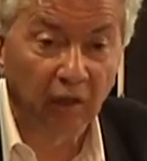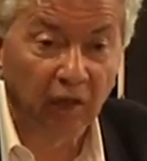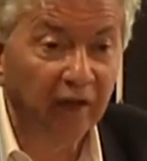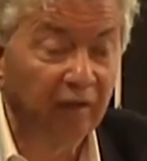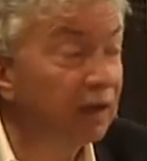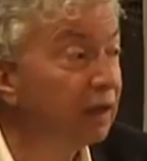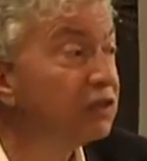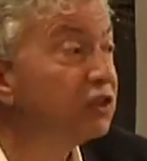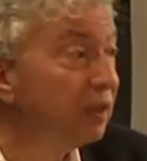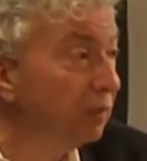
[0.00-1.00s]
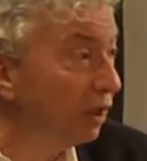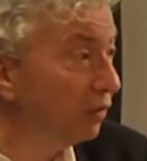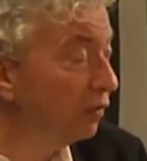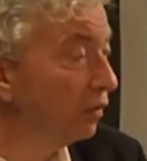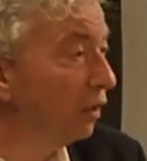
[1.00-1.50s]
anything similar
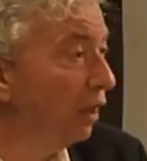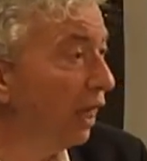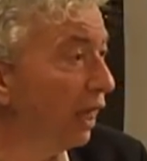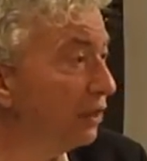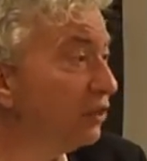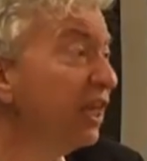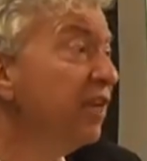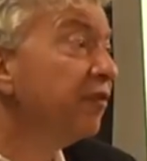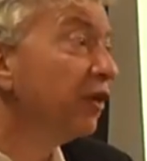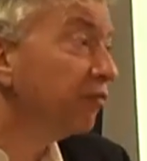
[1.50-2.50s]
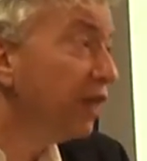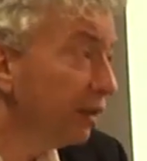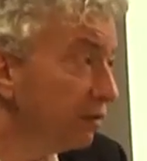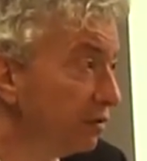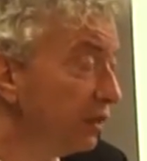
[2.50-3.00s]
to the heights even of
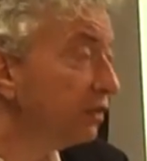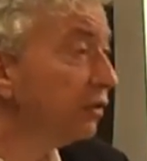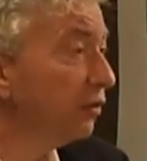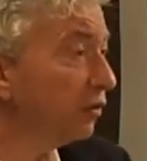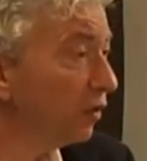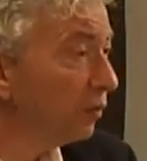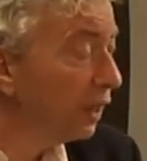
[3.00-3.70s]
19th century Europe,